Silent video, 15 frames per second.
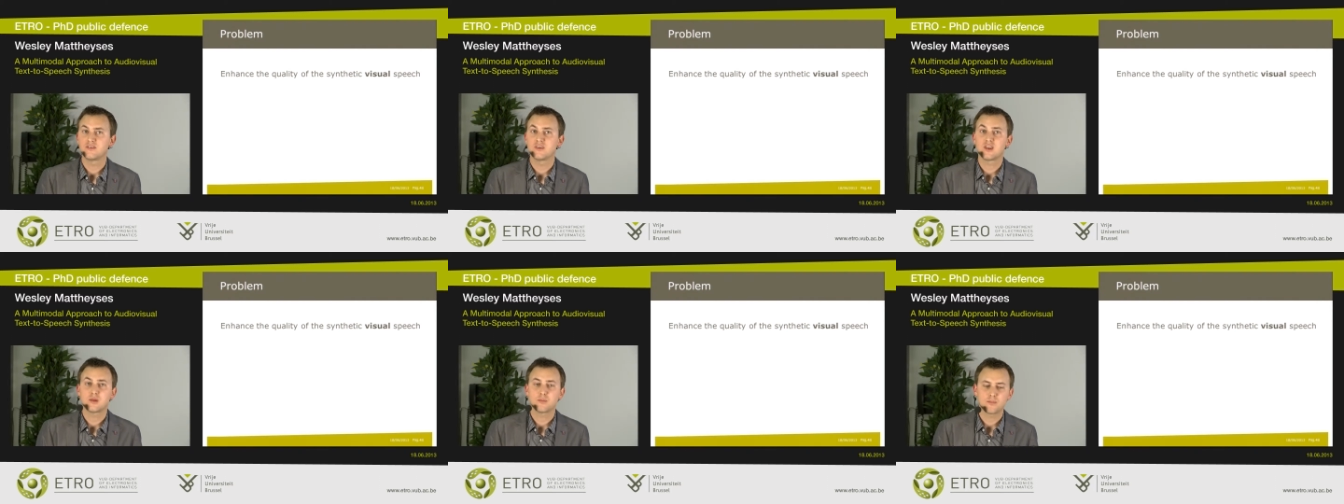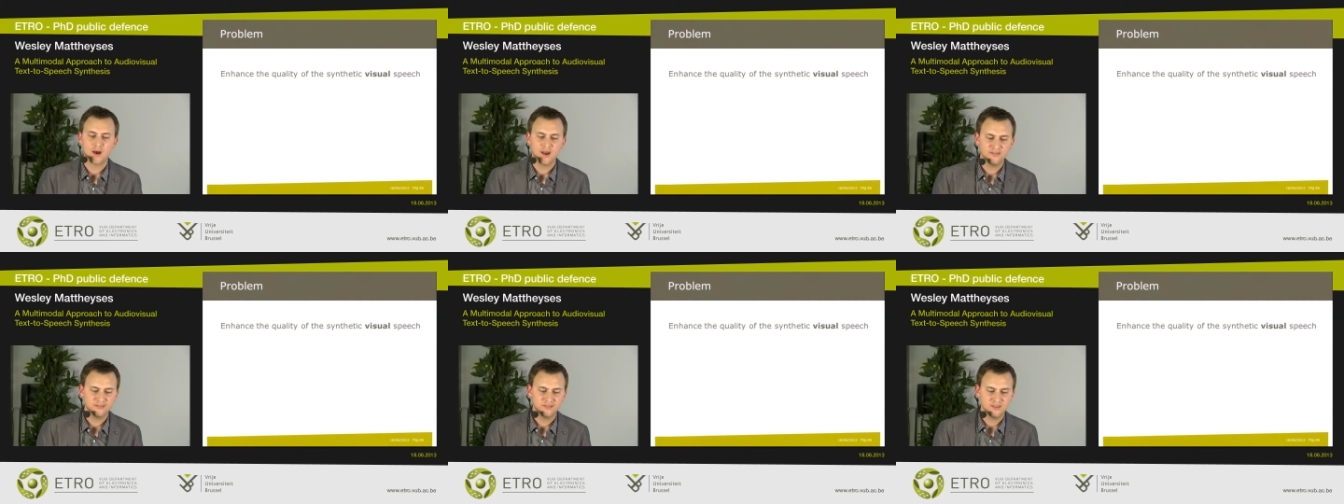and in
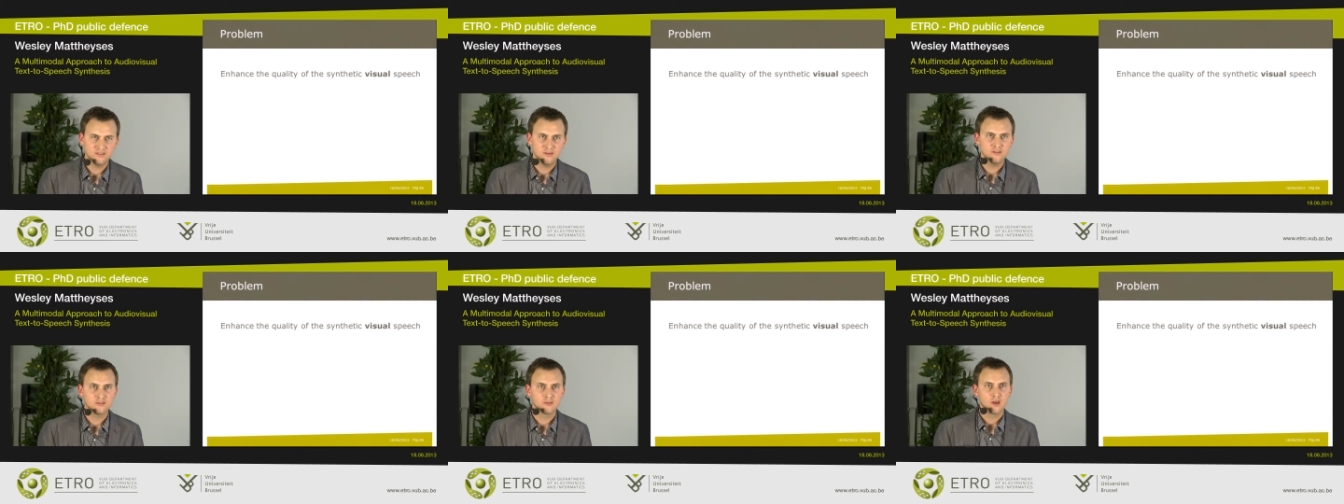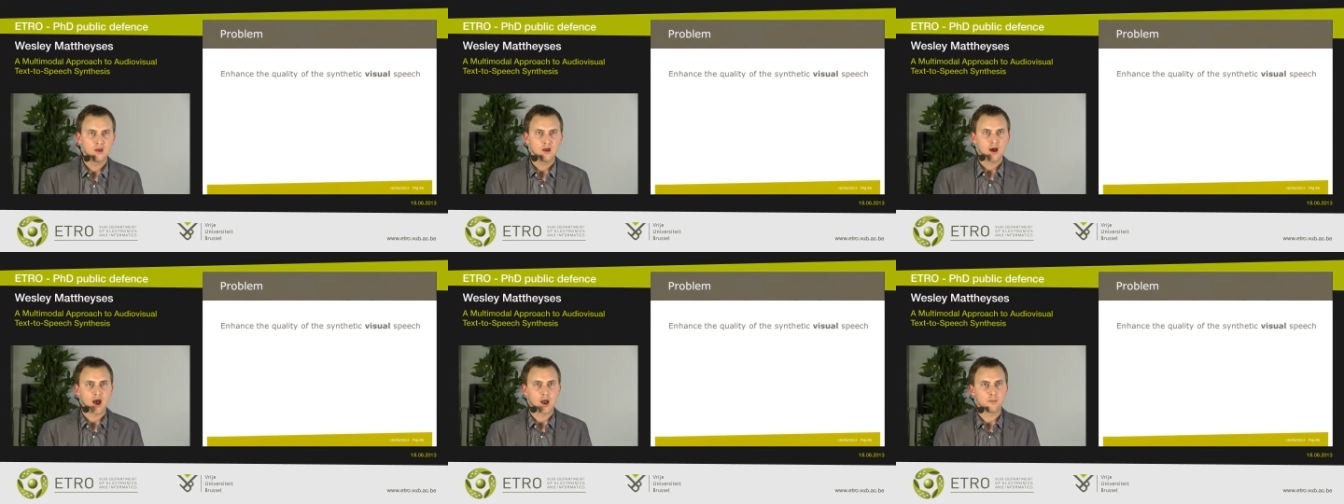my thesis
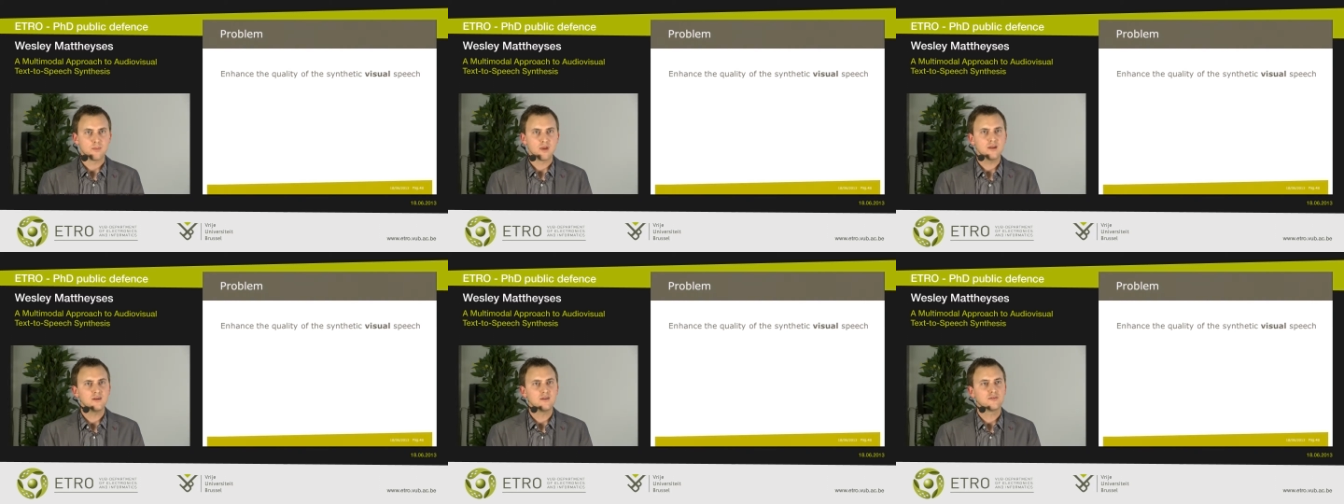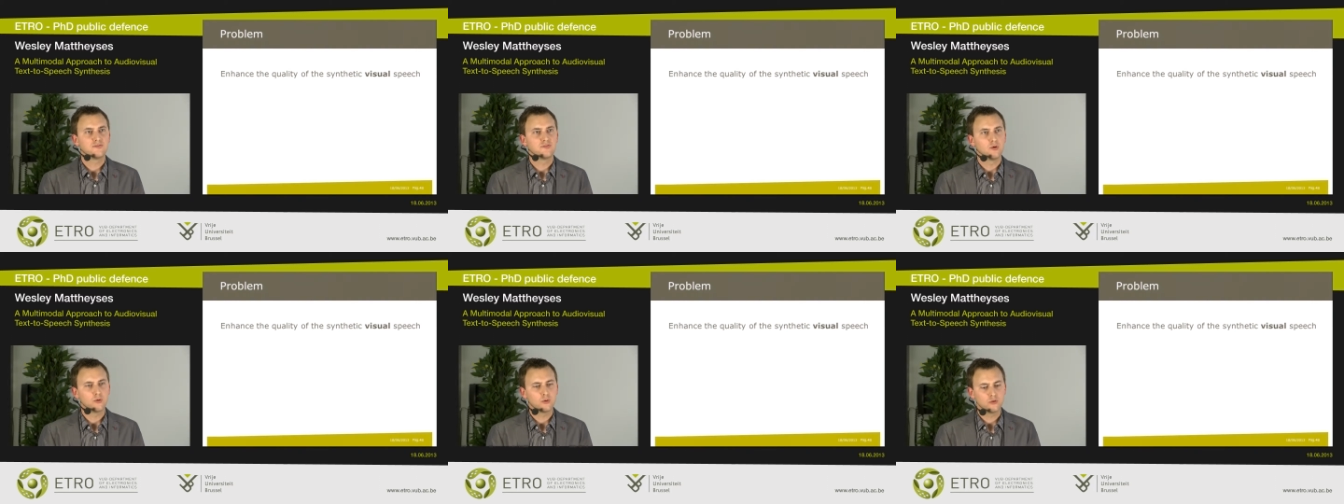I mainly
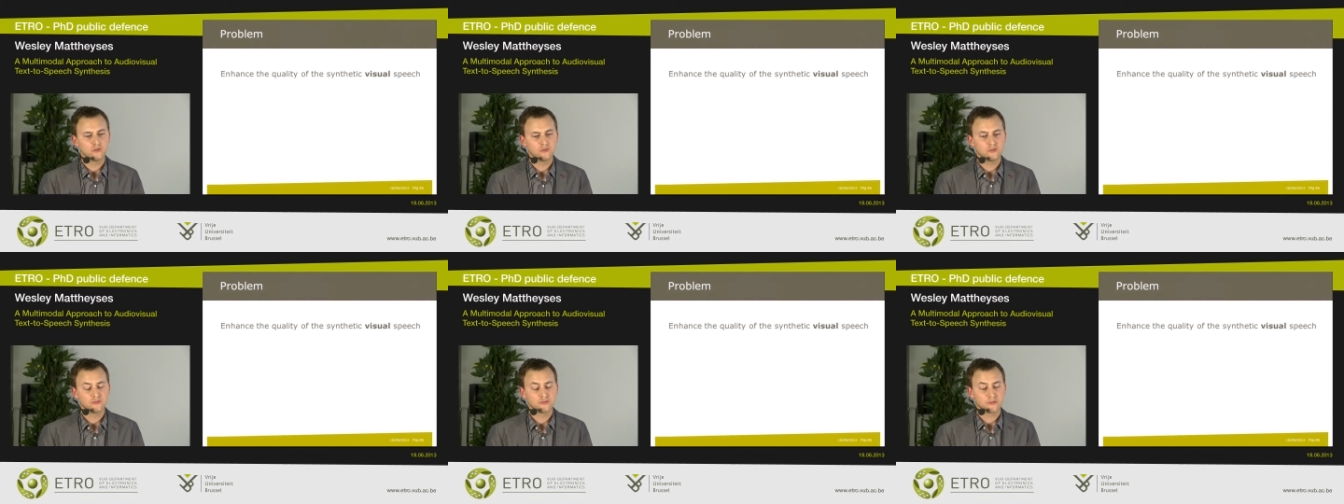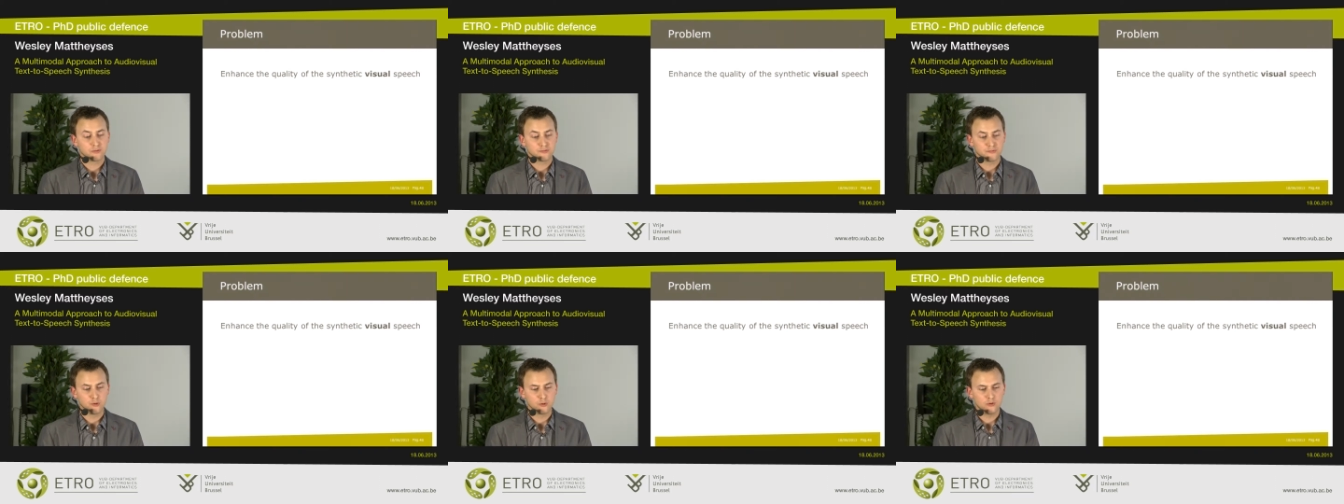
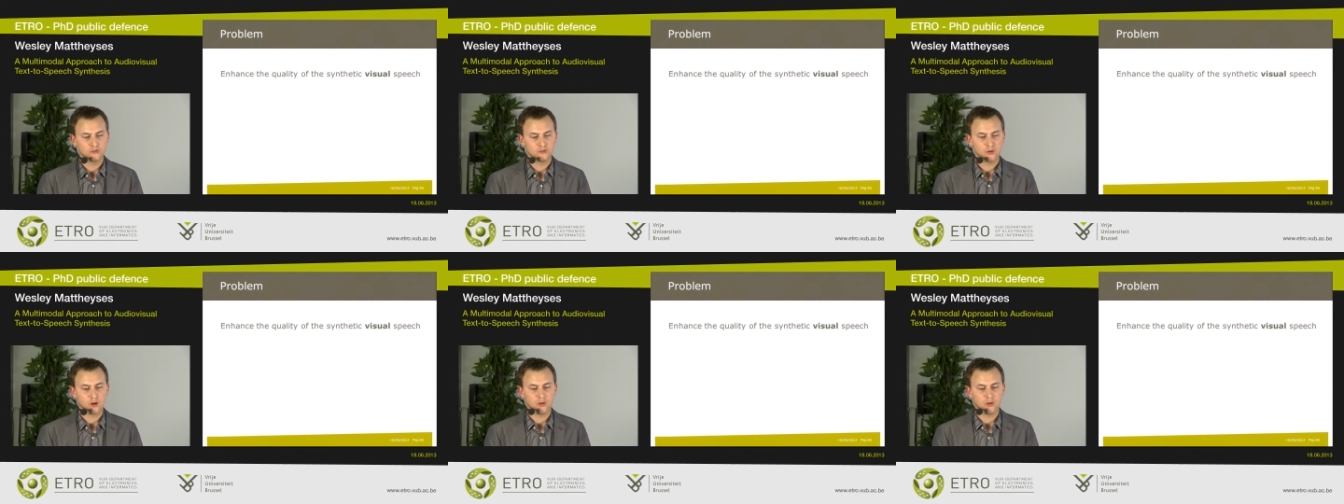focused